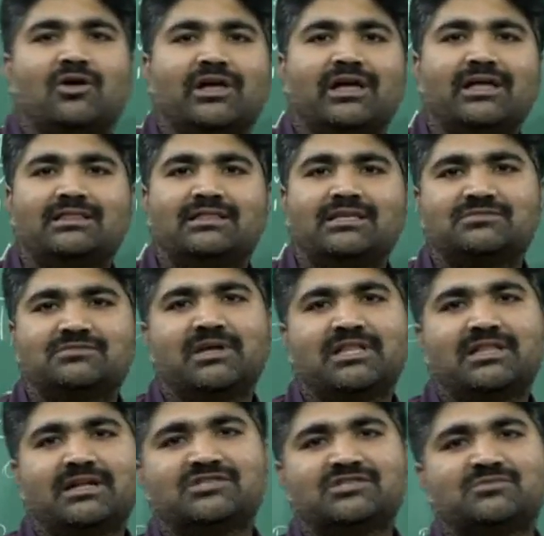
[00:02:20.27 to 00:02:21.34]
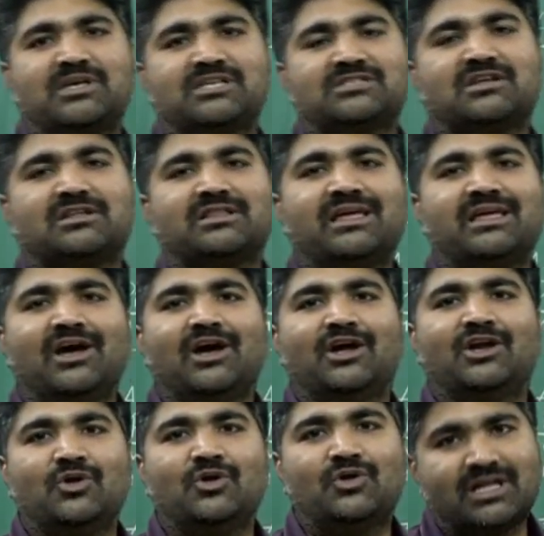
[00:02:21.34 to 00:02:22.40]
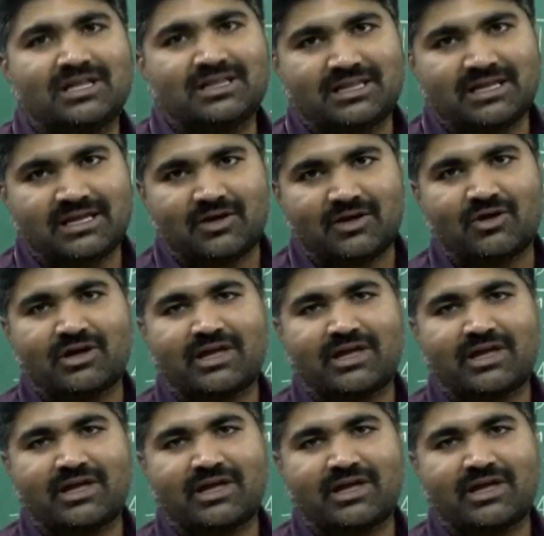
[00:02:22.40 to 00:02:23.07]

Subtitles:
Okay, this method is based on the Newton theory.